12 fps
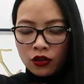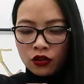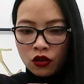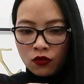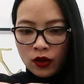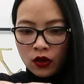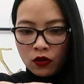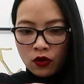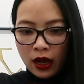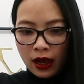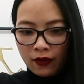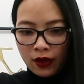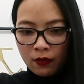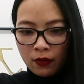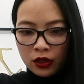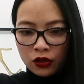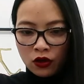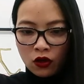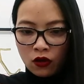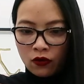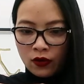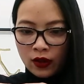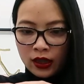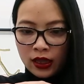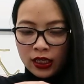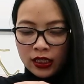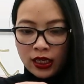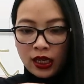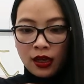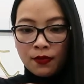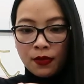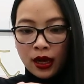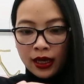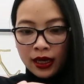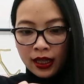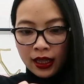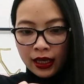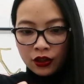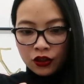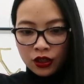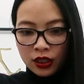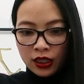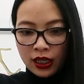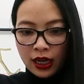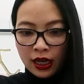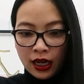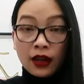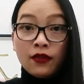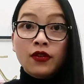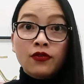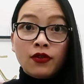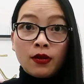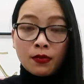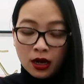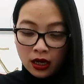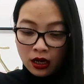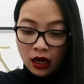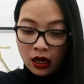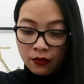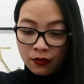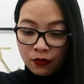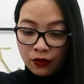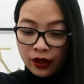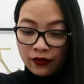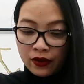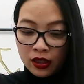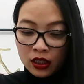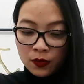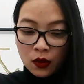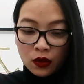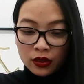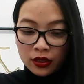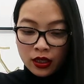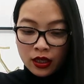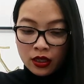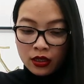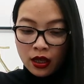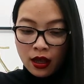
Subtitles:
don't recall having much of this in my collection yet, even from my previous boxes.